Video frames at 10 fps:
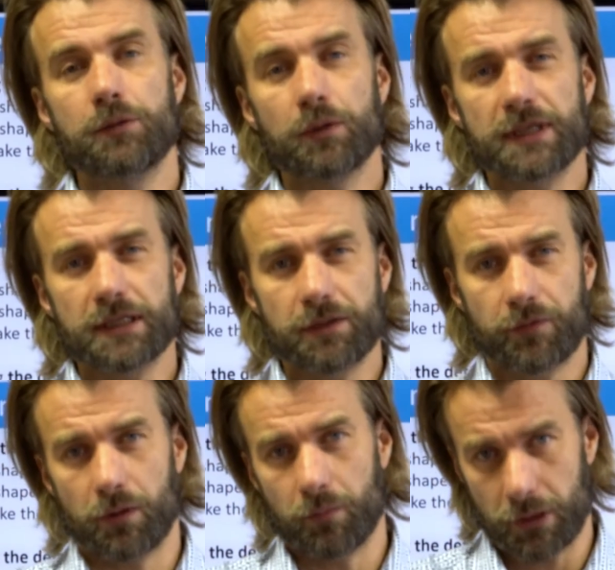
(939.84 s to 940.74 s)
It will take
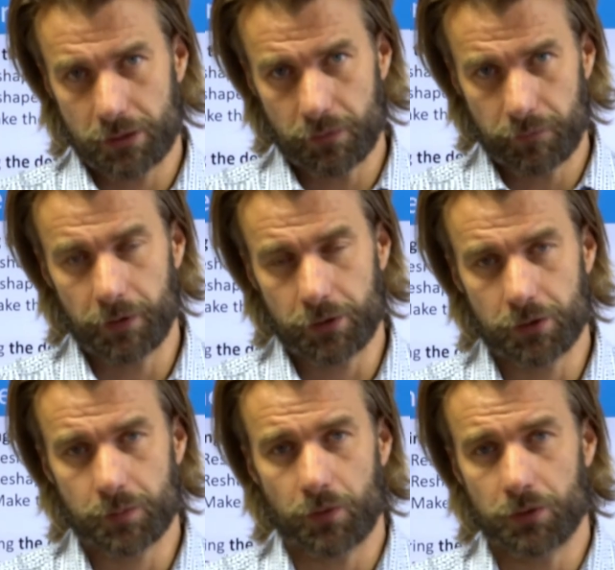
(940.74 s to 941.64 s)
several months to finish
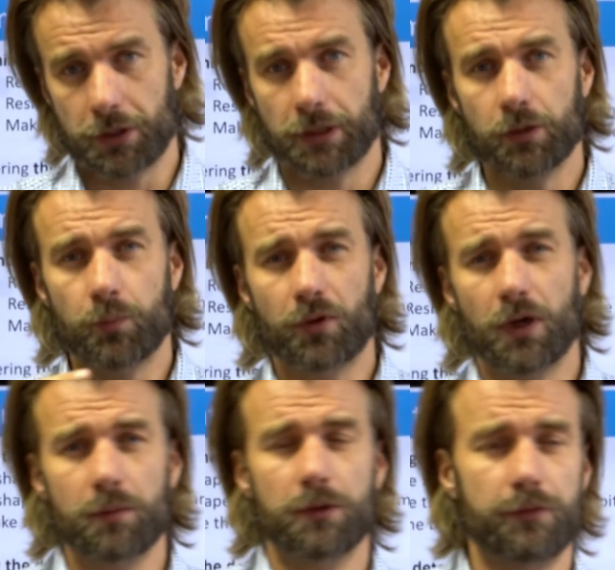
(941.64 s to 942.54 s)
this project. And the
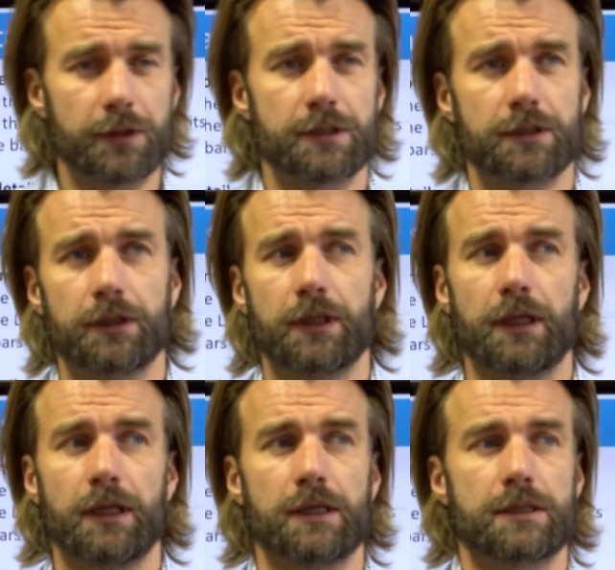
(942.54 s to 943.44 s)
primary reason
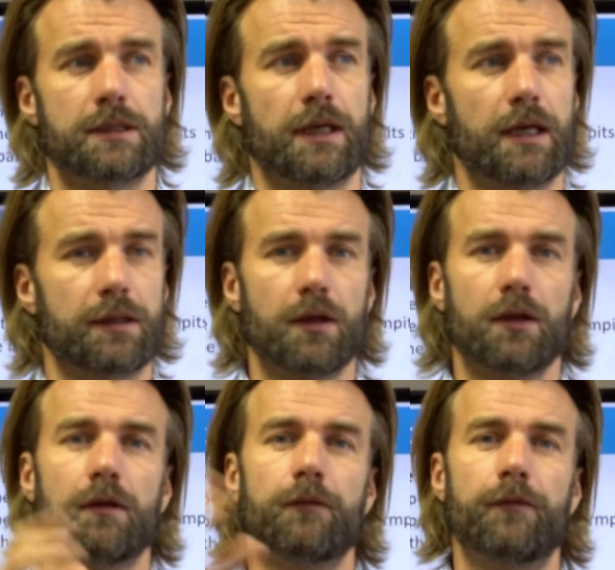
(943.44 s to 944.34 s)
is that
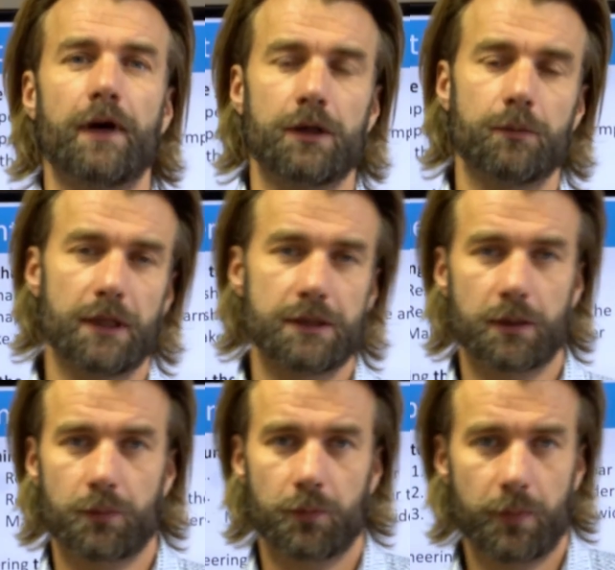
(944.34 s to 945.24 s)
the
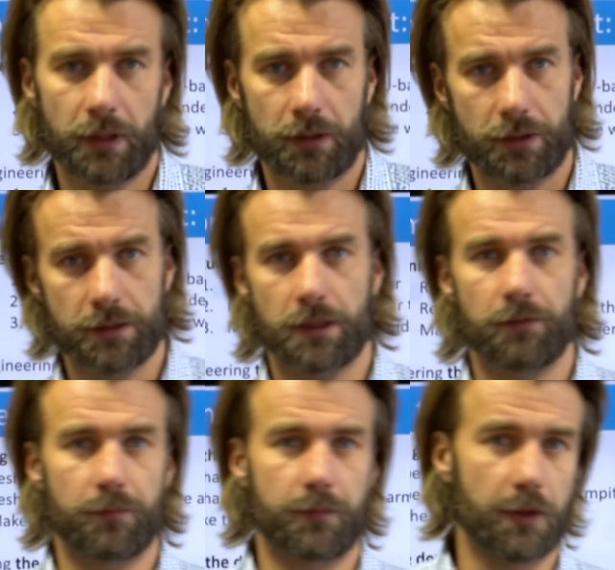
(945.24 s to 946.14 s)
Variomatic propeller is
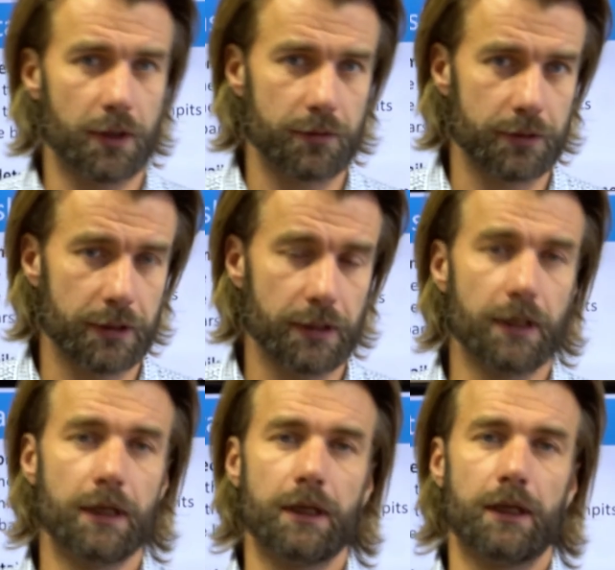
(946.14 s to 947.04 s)
our priority.
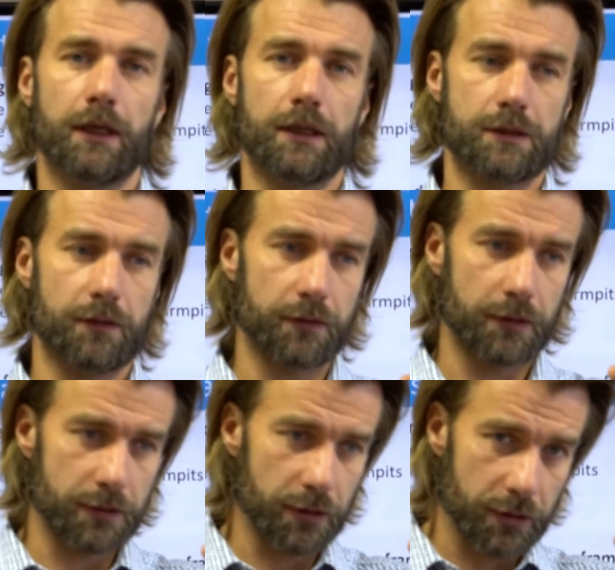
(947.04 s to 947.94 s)

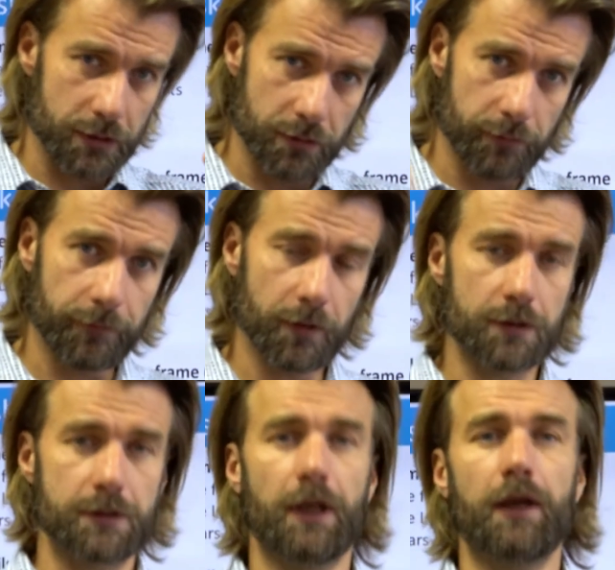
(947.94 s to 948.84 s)
It is the
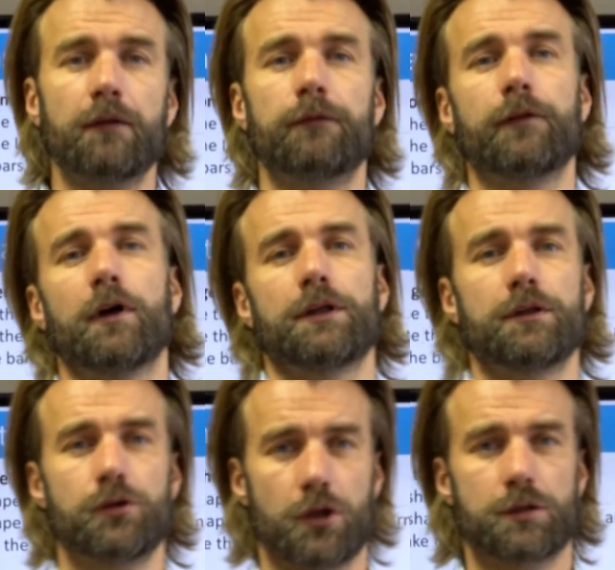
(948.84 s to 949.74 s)
first in-flight
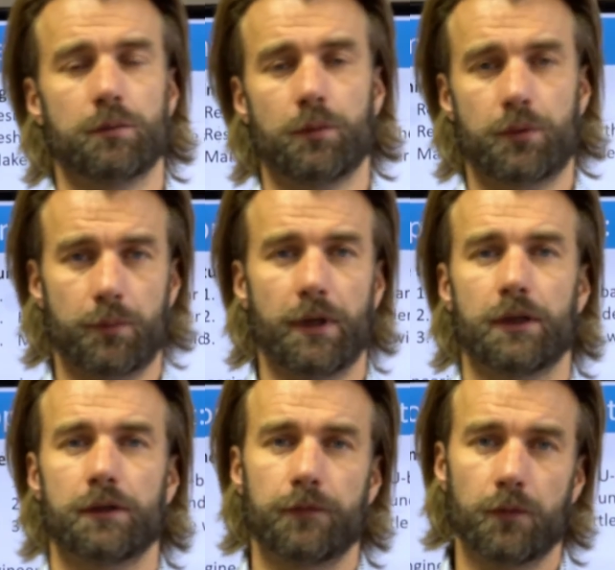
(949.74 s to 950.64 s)
adjustable
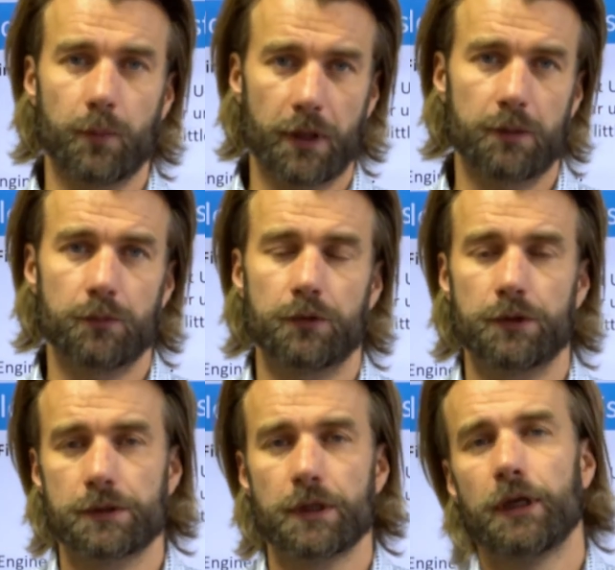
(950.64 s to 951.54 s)
propeller for
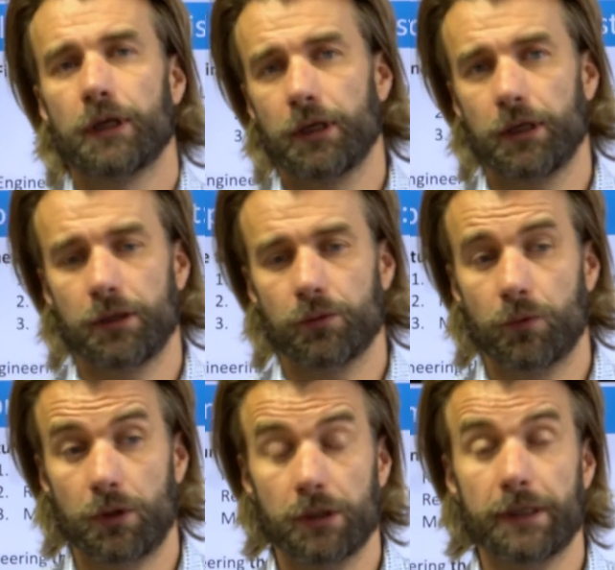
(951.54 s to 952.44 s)
paramotors in the
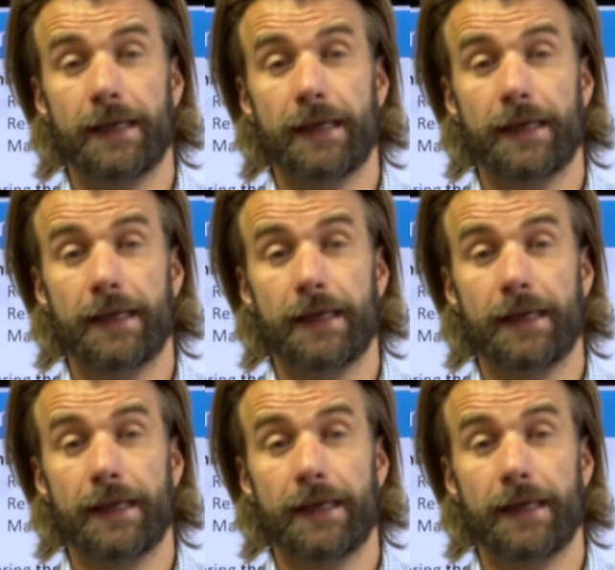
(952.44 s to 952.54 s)
world.